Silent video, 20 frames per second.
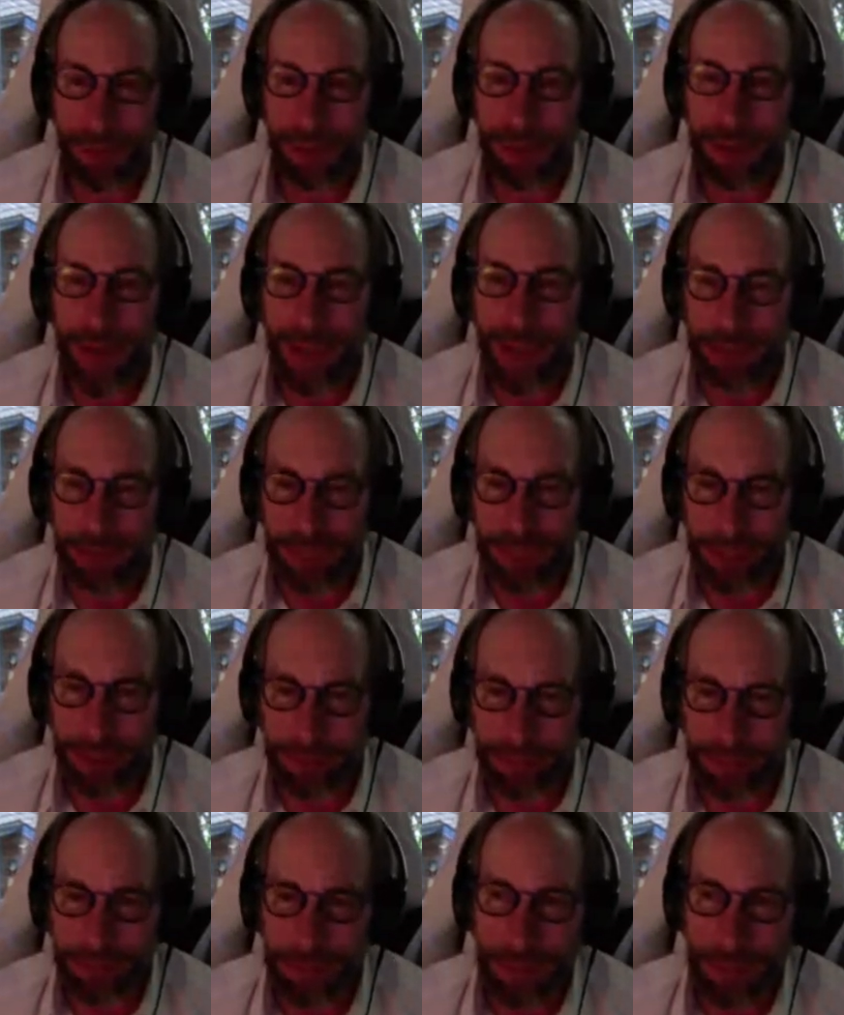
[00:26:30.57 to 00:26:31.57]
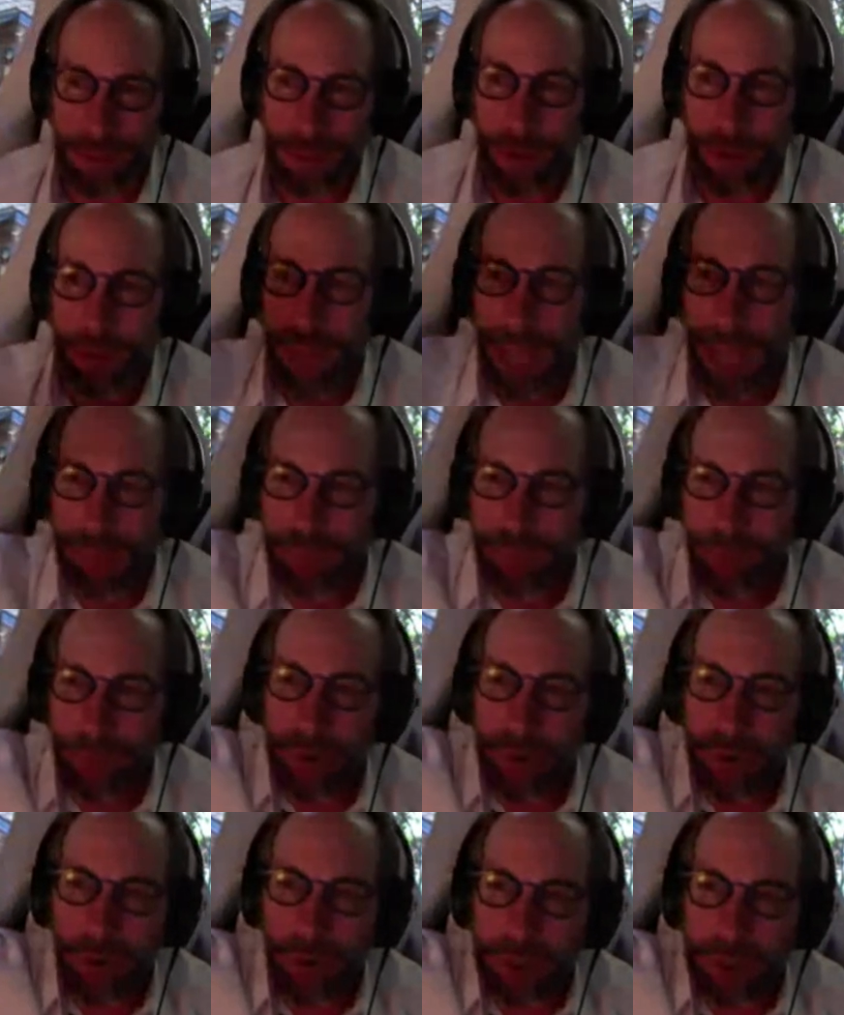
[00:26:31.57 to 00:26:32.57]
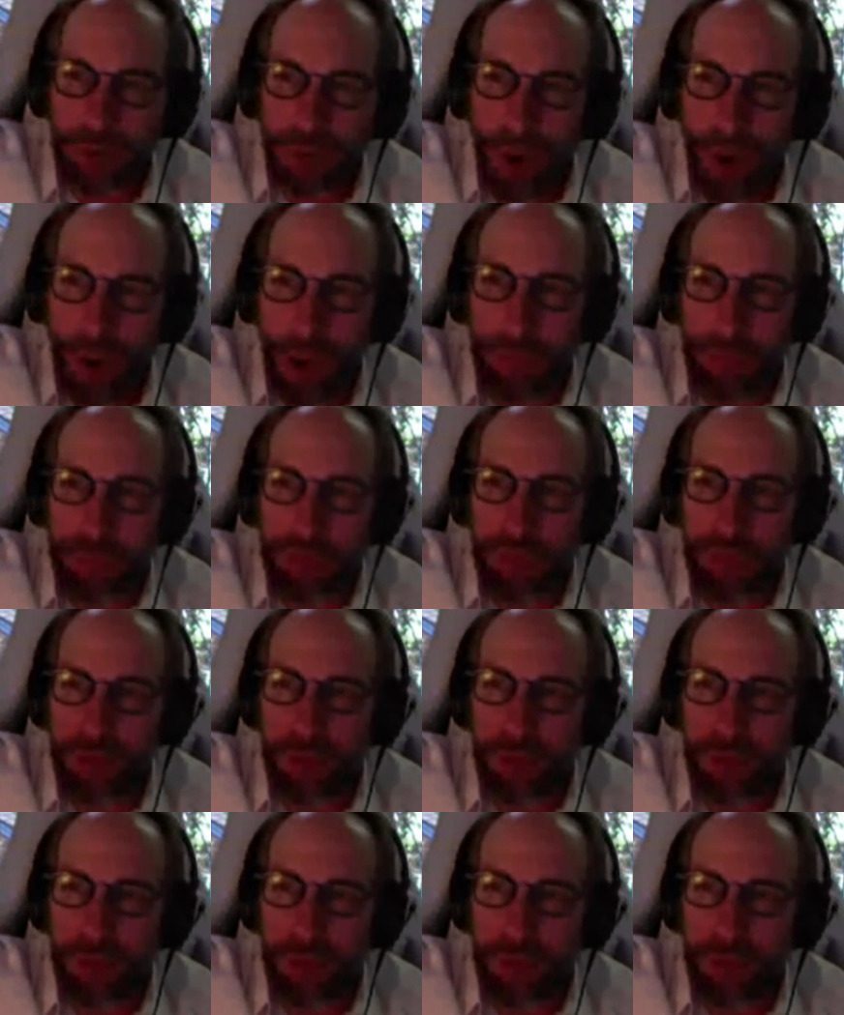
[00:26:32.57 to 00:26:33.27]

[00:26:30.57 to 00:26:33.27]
Namely, at very early times,